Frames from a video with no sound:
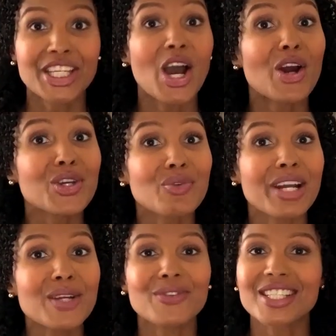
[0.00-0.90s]
Now, are you
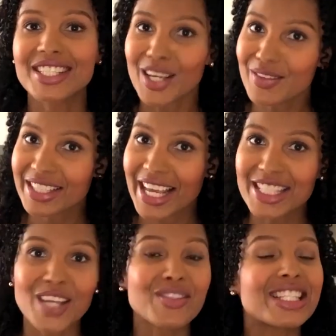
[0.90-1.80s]
ready for 7
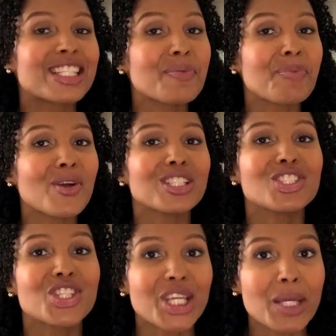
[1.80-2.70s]
days of
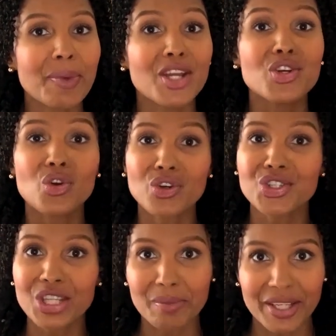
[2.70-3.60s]
simple, cheap, and
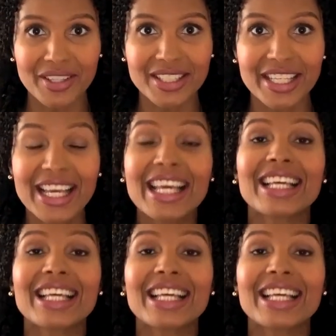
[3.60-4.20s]
nourishing meals?